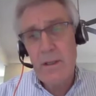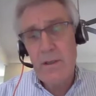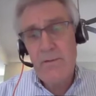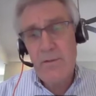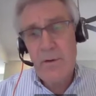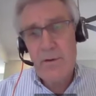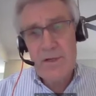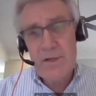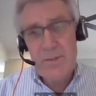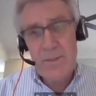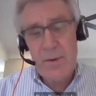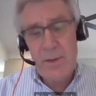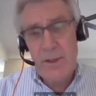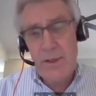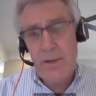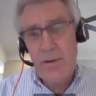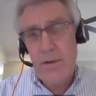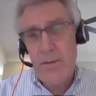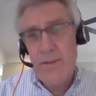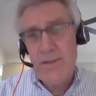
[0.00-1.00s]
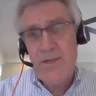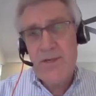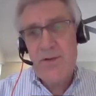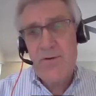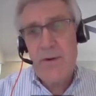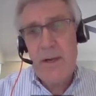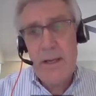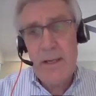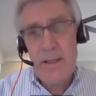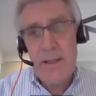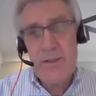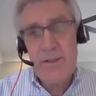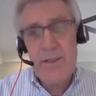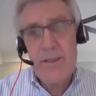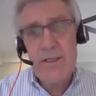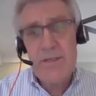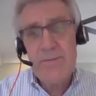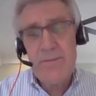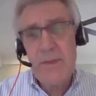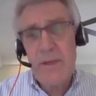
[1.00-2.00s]
of those procurement
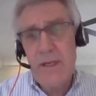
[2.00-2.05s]
strategies,